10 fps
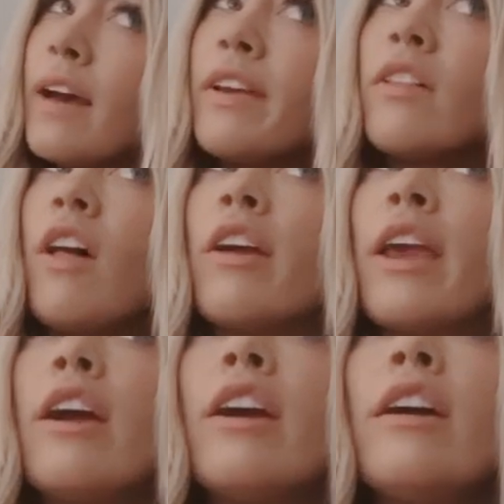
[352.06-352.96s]
to having long
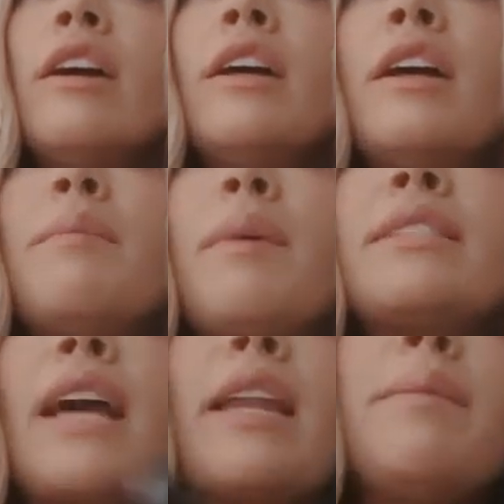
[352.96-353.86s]
hair. But
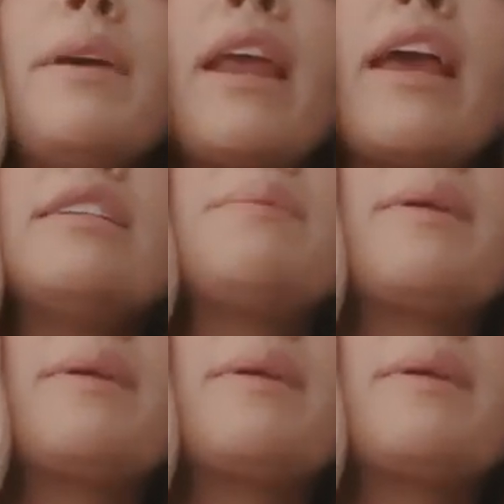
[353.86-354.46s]
it's kind of been nice